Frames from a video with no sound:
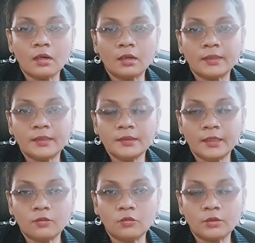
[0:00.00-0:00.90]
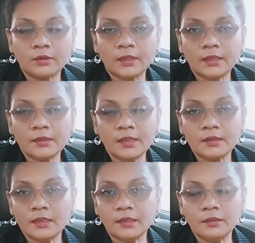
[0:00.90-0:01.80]
or they take they, they
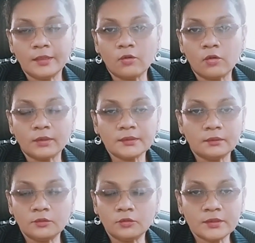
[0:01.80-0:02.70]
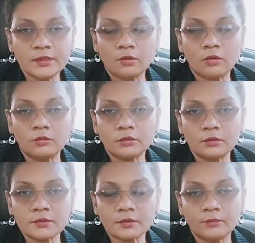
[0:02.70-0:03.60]
take they go on to take out
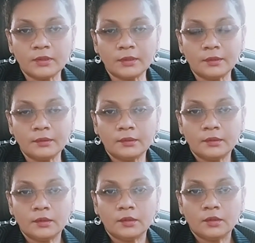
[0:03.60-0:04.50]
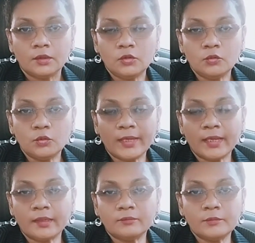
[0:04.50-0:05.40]
or something. You
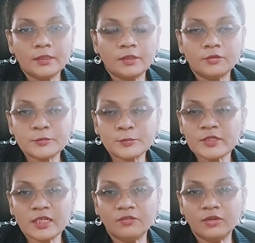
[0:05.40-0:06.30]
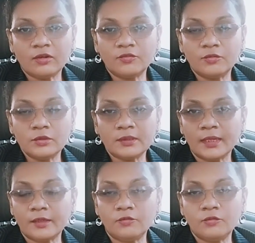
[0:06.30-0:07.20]
can be, especially if you are a full
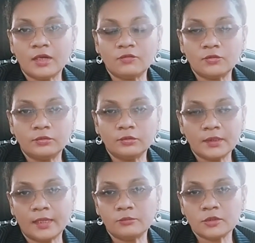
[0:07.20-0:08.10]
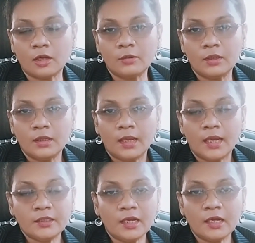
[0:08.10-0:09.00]
time, if you have a full time job
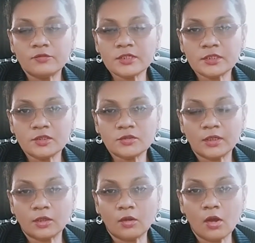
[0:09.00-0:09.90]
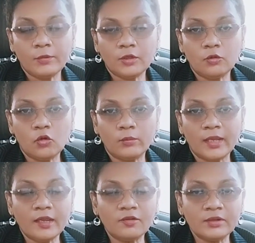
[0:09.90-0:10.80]
and you have children, coming home
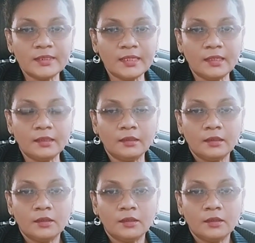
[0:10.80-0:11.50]
every day